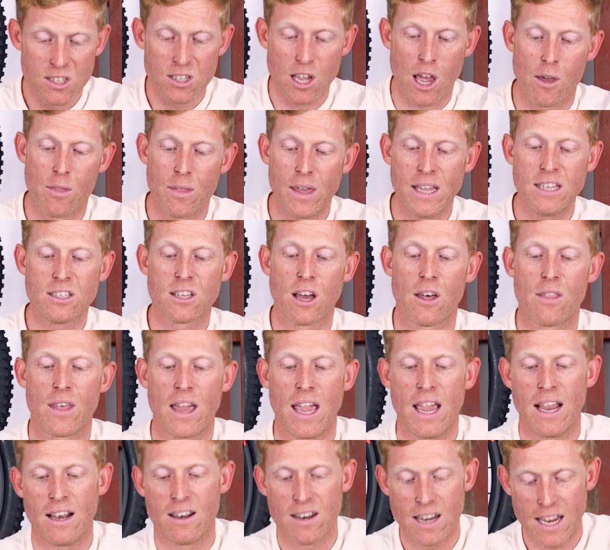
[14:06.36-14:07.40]
So these are
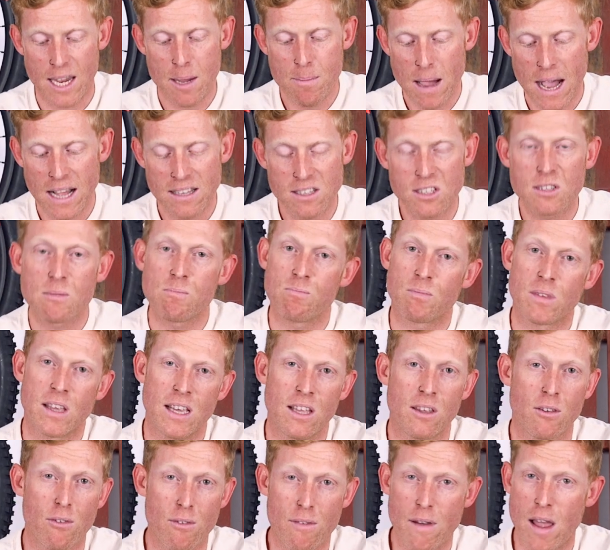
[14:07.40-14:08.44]
their knee pads.
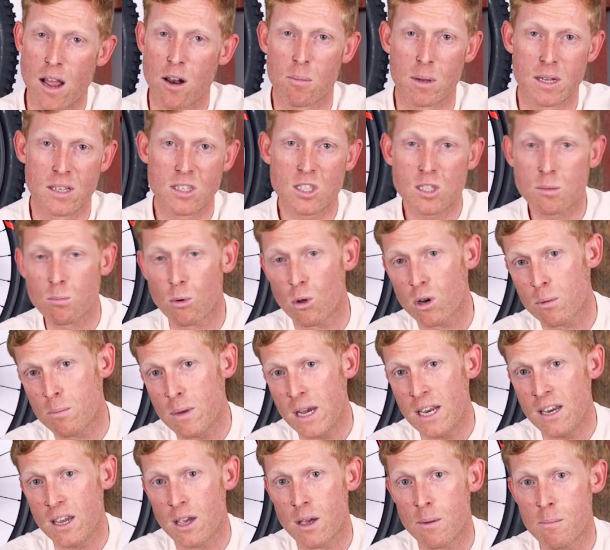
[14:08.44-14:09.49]
They're available in small and
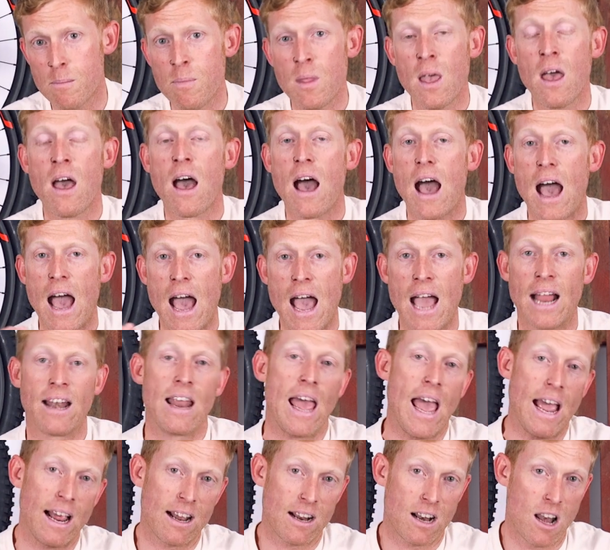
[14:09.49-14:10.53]
medium and
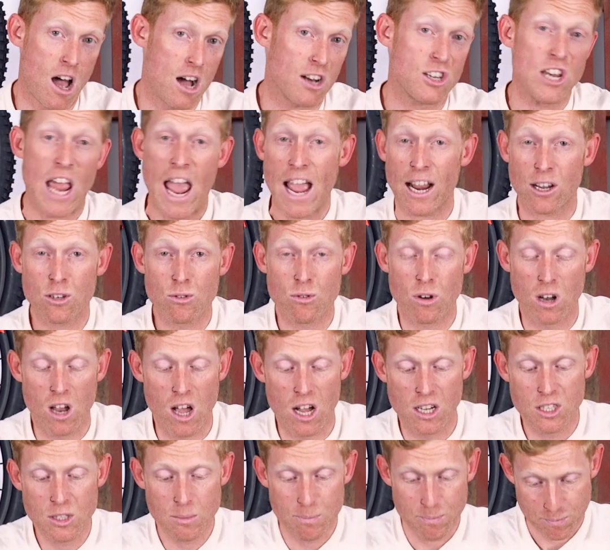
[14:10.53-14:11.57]
large, extra
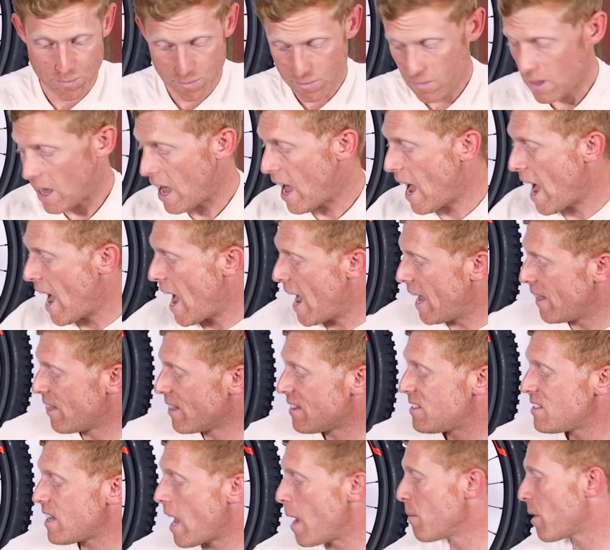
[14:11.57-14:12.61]
large. And
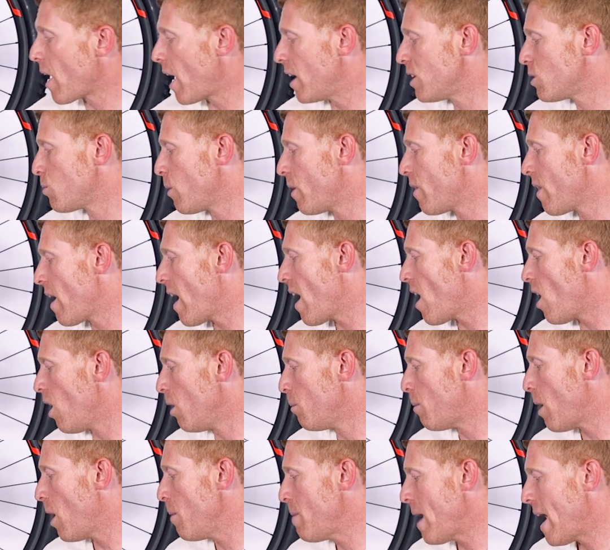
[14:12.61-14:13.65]
the same goes with their
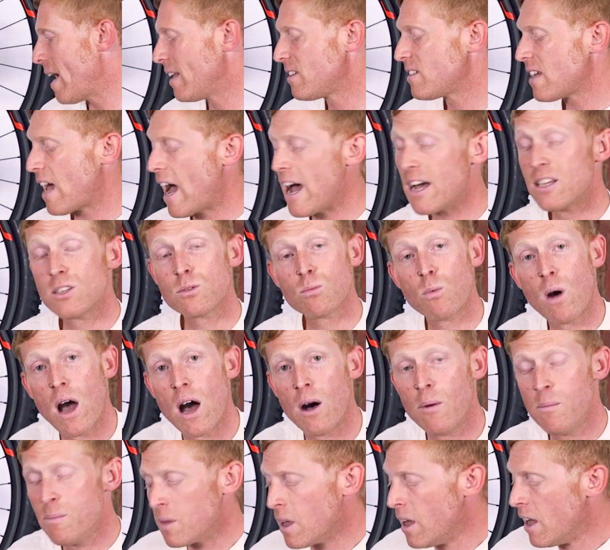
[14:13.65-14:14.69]
elbow pads as
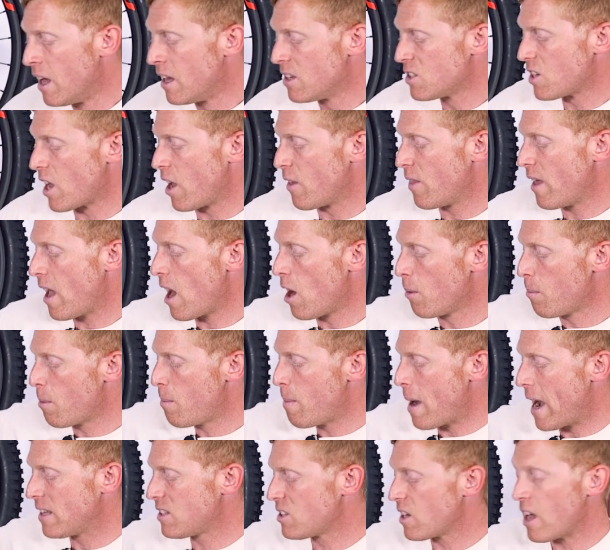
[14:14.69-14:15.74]
well. So the elbow
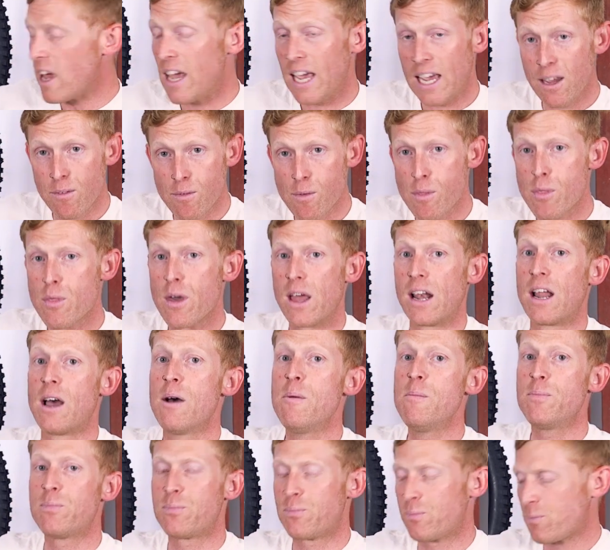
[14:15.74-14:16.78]
pads, even
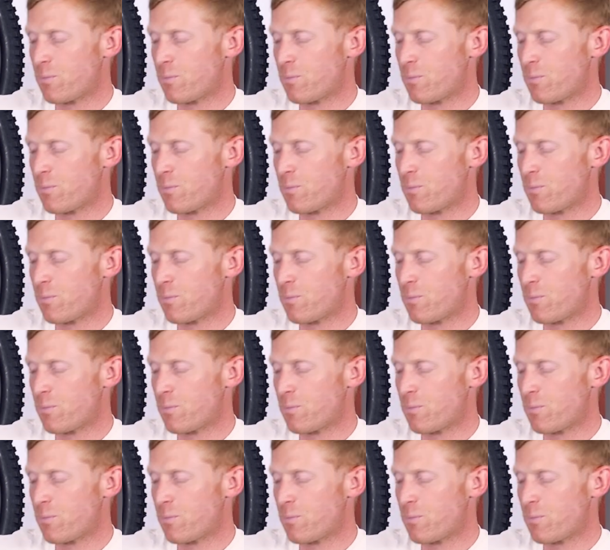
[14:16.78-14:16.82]
thinner,